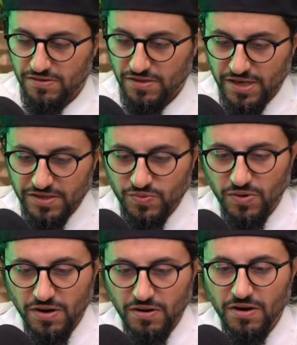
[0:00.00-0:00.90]
And that's
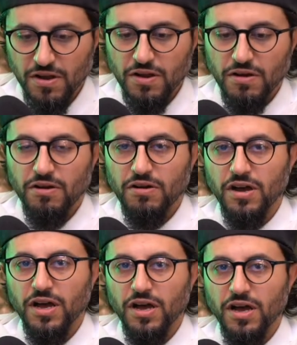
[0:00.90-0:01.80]
where our
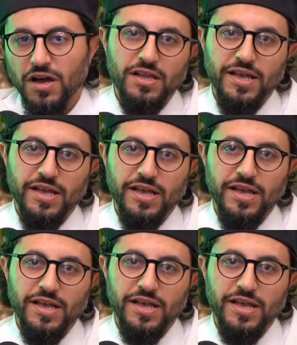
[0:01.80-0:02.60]
online classes are.